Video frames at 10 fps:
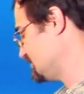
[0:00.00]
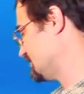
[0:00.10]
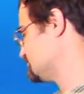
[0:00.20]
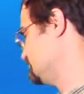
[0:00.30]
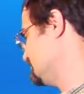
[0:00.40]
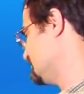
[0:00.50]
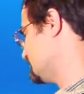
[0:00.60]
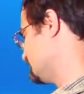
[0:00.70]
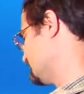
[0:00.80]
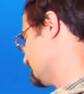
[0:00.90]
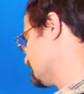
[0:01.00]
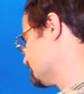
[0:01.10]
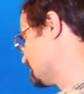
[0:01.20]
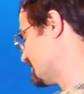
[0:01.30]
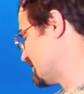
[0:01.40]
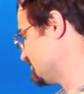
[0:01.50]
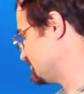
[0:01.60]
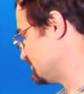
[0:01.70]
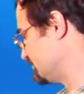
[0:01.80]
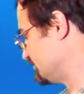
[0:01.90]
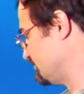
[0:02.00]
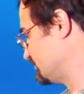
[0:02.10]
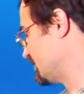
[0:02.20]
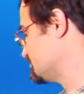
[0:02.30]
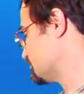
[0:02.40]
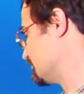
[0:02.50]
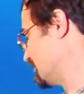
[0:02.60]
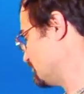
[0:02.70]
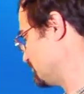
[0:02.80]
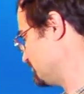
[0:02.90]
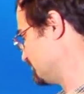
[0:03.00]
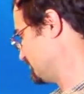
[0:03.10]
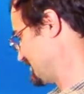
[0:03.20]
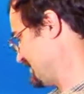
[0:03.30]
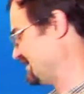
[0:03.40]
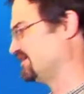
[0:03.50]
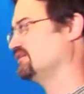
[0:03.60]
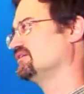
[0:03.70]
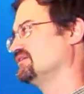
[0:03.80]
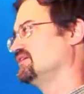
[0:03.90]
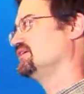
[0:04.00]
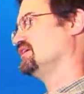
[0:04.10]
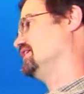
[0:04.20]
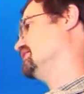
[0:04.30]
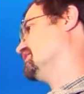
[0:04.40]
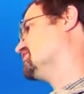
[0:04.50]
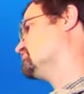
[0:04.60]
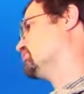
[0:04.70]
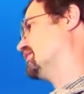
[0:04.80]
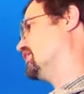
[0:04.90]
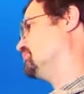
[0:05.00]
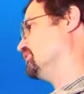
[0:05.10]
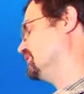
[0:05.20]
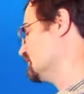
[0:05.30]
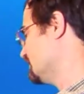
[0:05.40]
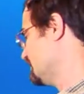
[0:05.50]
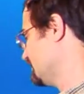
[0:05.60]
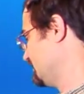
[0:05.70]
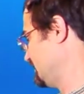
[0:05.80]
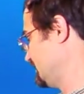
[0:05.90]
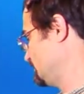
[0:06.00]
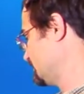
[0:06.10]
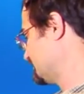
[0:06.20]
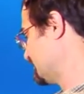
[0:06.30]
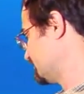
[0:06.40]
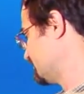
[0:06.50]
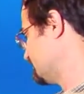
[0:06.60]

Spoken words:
CLX unique is it also has these logical outputs. There's an AND and an XOR output. And what that